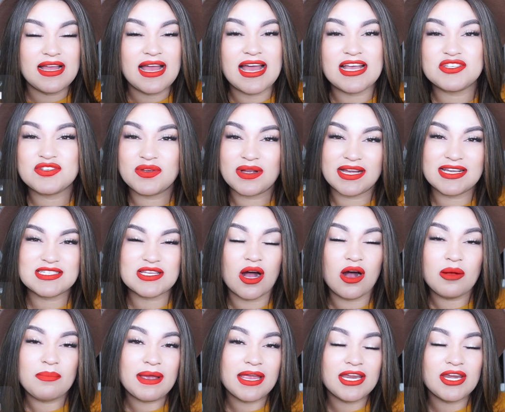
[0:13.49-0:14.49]
As you guys
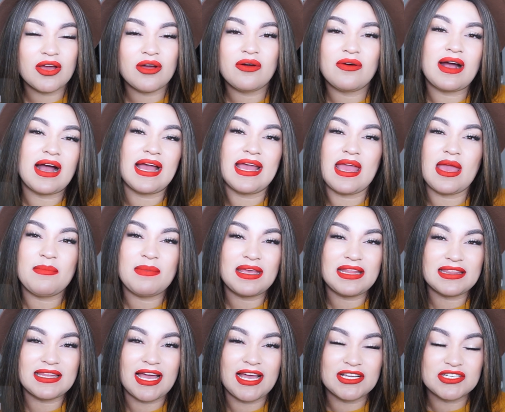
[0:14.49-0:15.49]
all may know, I am
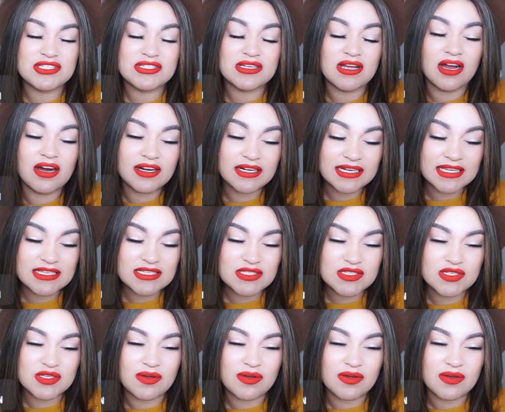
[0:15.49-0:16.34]
a lash artist,